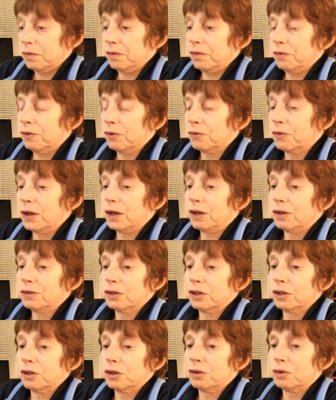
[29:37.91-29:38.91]

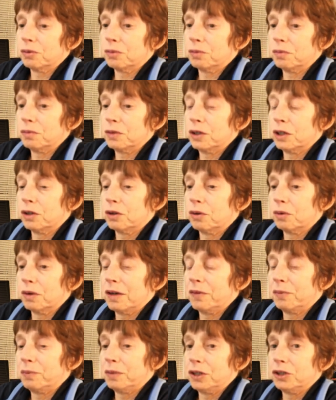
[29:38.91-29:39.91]
Vivaldo,
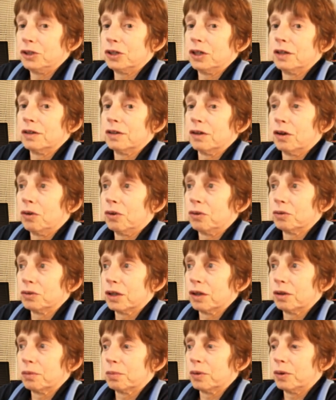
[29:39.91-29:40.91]
FPGA is a whole
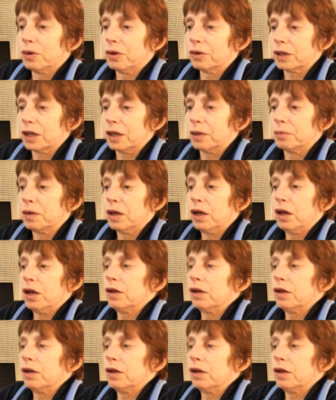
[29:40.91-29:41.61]
nother ballgame.